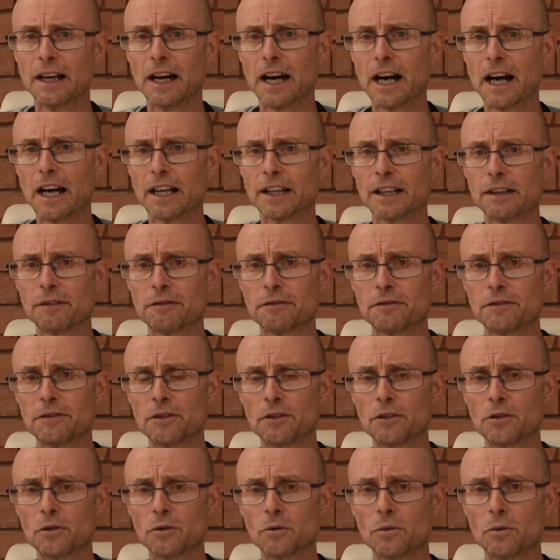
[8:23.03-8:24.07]
And if
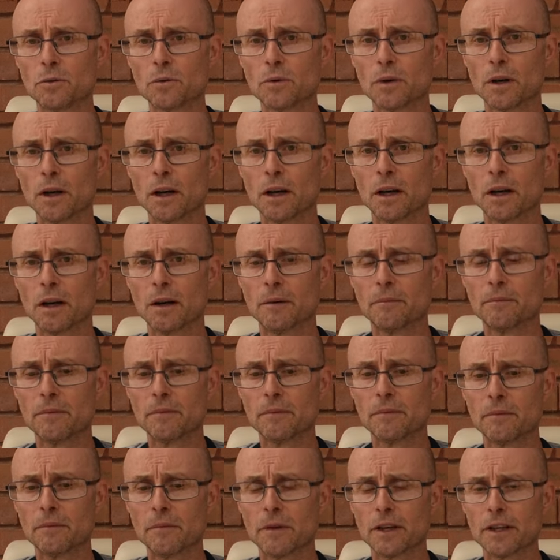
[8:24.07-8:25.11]
you have
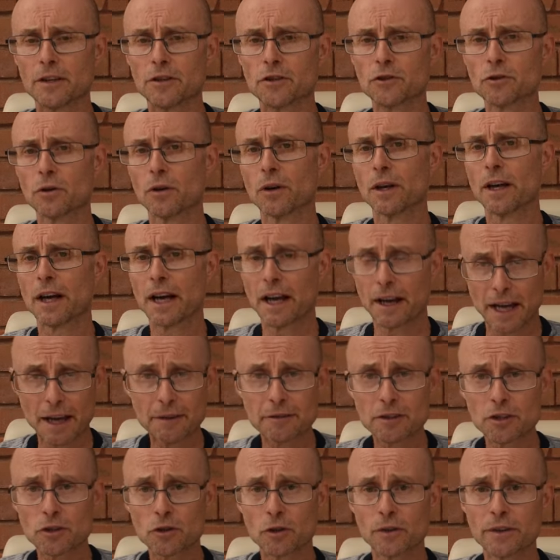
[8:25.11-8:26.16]

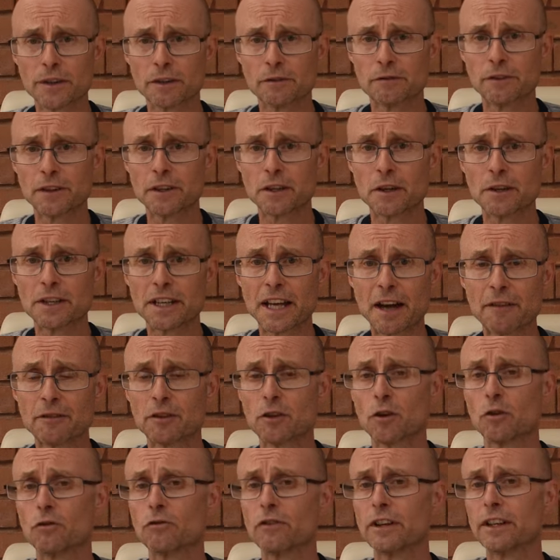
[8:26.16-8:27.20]
enjoyed this video and you
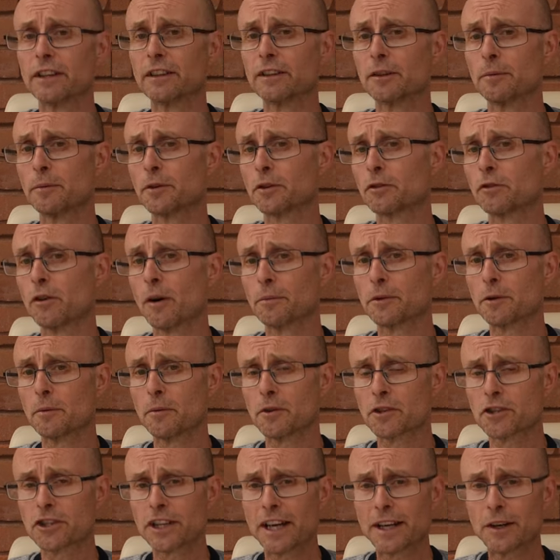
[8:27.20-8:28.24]
haven't already subscribed to my
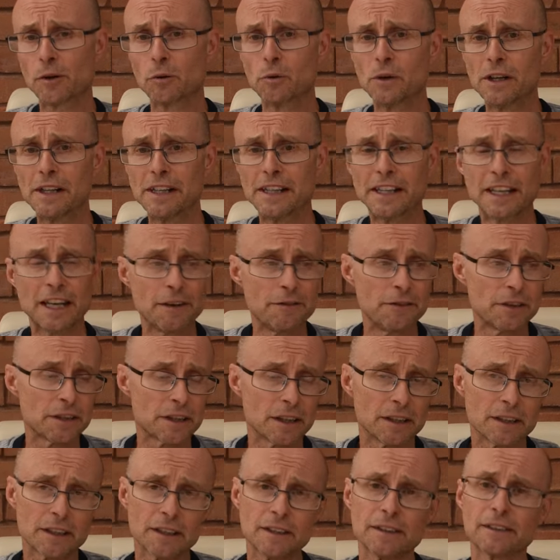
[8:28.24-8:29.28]
channel, if you
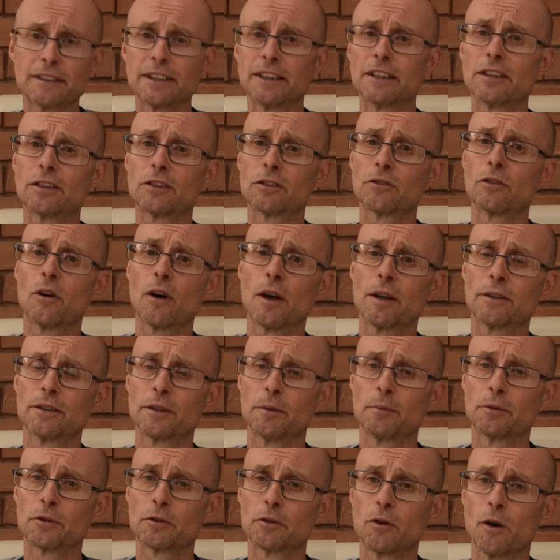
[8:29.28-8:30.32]
can consider
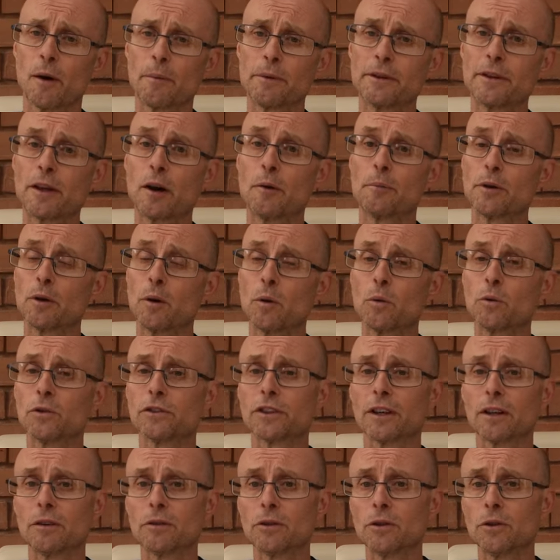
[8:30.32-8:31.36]
subscribing, that would be
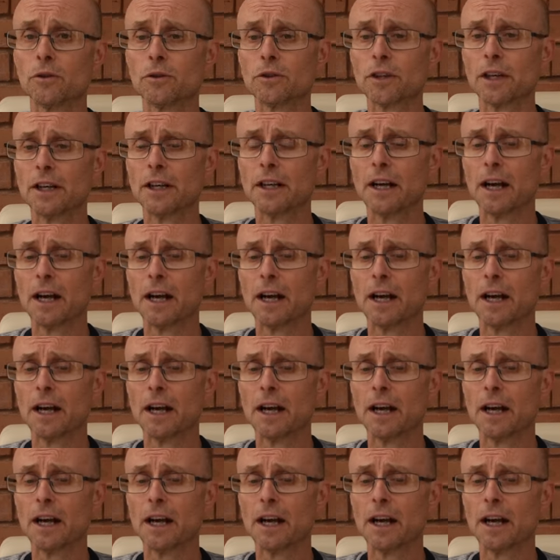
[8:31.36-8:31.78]
also good.